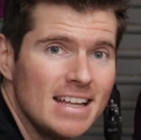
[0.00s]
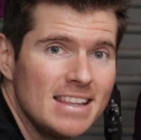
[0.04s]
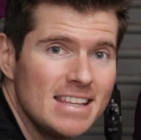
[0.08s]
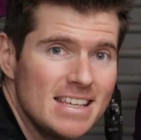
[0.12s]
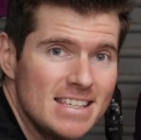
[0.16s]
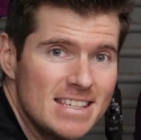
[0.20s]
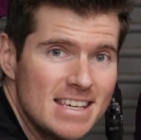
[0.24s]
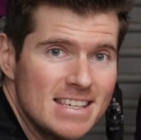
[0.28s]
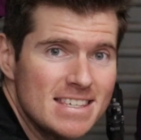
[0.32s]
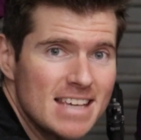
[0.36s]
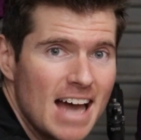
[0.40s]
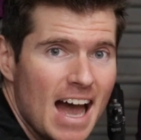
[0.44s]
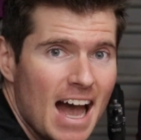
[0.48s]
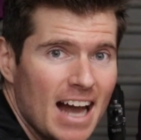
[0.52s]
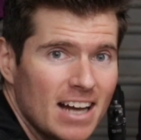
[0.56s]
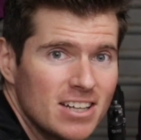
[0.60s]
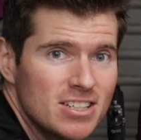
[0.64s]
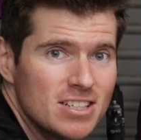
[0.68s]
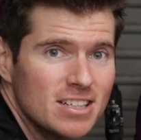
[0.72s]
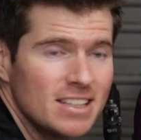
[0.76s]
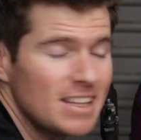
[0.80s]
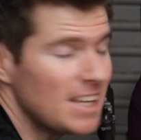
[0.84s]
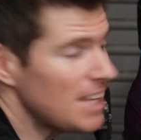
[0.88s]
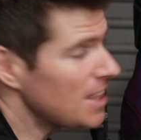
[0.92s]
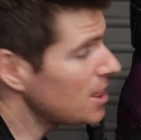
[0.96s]
this is
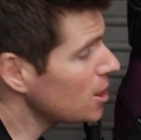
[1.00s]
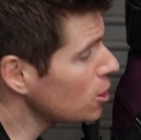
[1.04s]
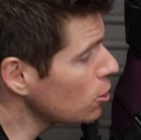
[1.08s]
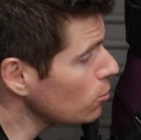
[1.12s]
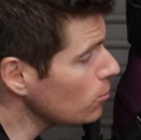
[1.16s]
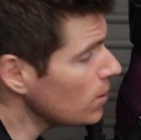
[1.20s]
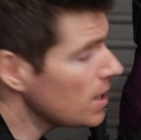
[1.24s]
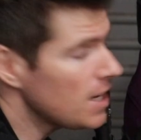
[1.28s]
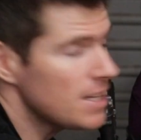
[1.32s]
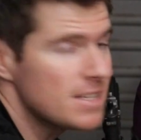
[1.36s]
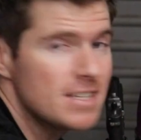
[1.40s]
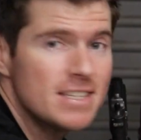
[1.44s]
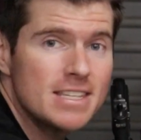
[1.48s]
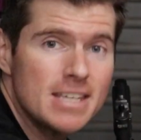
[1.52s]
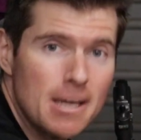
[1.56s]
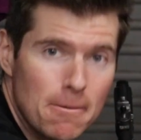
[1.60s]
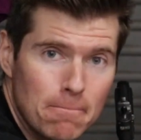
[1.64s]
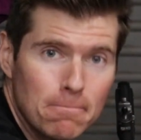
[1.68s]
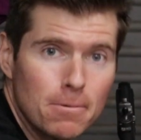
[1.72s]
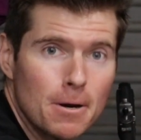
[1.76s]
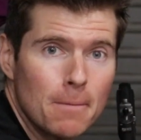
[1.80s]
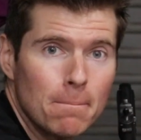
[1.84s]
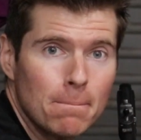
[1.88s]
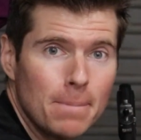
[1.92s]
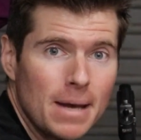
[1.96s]
actually 3
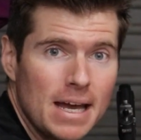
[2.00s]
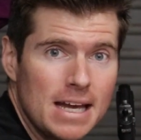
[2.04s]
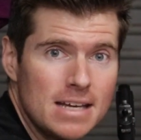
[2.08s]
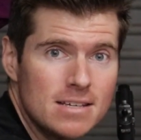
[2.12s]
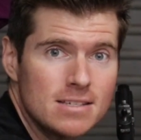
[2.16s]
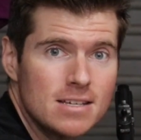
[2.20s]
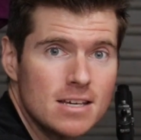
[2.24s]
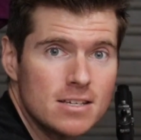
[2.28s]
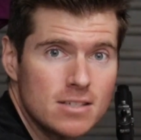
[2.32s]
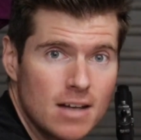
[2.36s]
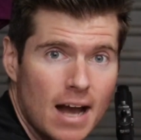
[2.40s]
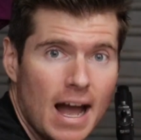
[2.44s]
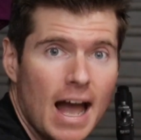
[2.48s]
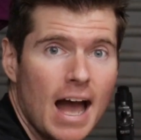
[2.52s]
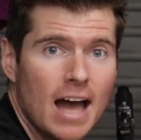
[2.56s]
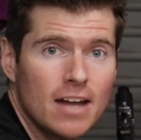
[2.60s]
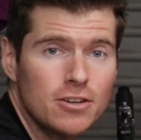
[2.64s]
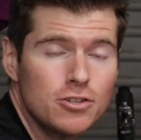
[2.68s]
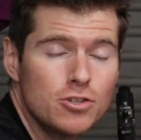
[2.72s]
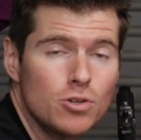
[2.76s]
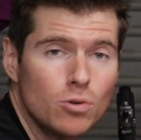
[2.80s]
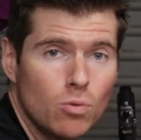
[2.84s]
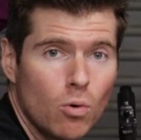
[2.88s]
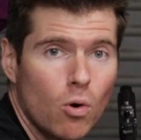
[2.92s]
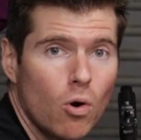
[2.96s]
separate pieces I
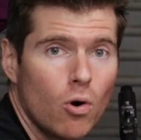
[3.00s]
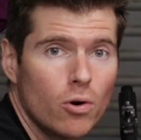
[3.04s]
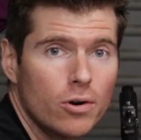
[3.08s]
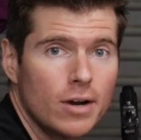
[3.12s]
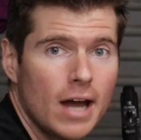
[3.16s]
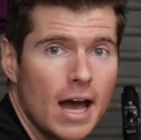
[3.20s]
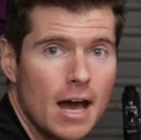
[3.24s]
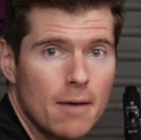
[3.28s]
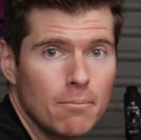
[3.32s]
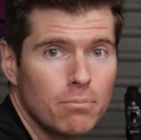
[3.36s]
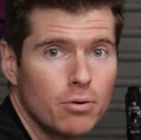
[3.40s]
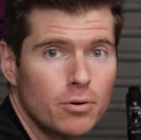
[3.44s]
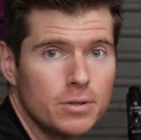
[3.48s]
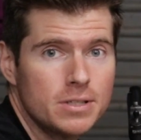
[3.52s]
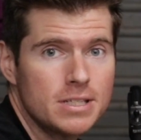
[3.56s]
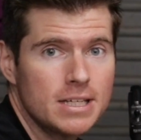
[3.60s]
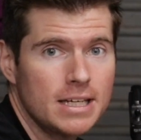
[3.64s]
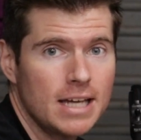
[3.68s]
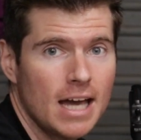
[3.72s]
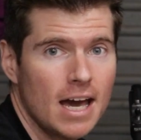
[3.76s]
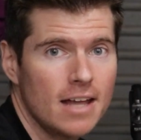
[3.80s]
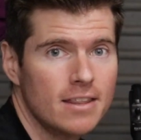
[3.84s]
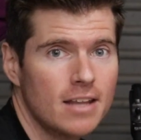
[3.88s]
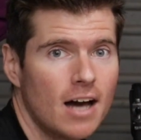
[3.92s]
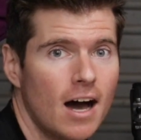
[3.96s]
had to order and put
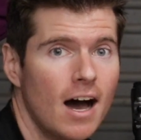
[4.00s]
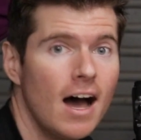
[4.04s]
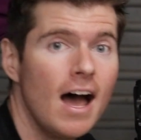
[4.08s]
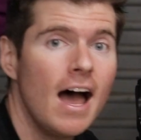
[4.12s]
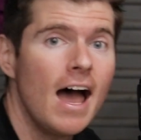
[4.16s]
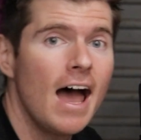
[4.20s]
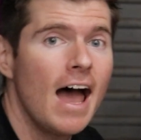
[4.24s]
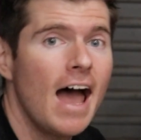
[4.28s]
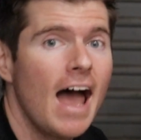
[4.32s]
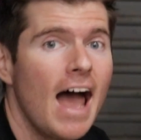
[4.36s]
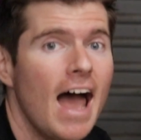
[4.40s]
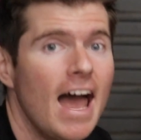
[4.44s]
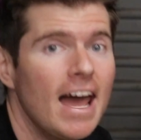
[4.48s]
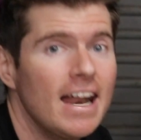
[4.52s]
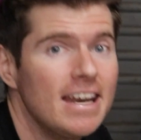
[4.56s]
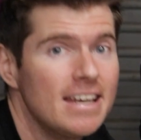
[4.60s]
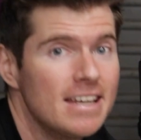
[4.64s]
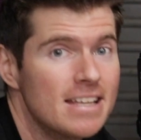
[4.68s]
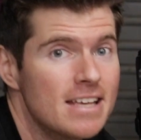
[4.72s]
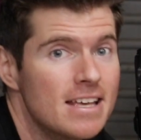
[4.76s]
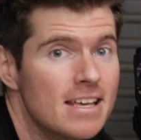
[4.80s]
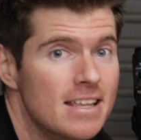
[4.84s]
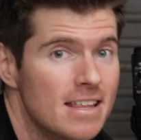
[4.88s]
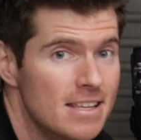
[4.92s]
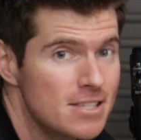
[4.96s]
together,
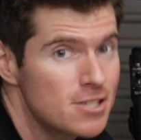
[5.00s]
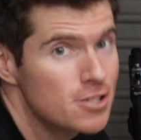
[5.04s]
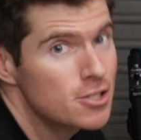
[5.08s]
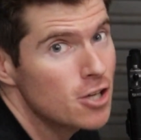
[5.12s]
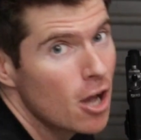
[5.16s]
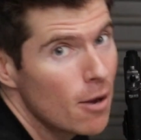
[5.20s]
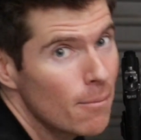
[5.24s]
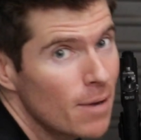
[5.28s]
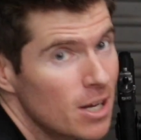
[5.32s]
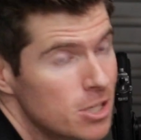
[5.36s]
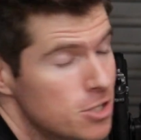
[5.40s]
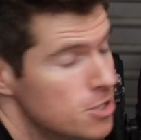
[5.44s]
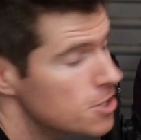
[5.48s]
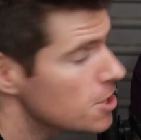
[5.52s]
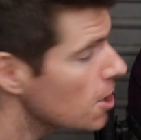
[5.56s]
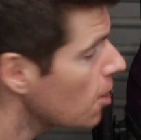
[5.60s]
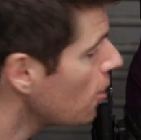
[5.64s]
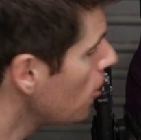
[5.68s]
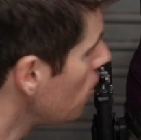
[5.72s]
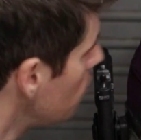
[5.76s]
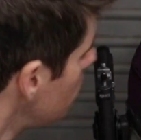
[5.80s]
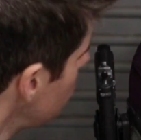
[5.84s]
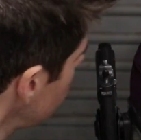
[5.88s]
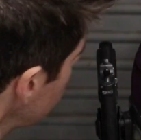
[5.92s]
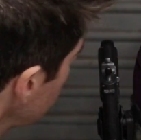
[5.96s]
and so much
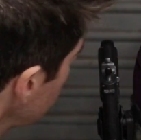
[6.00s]
so,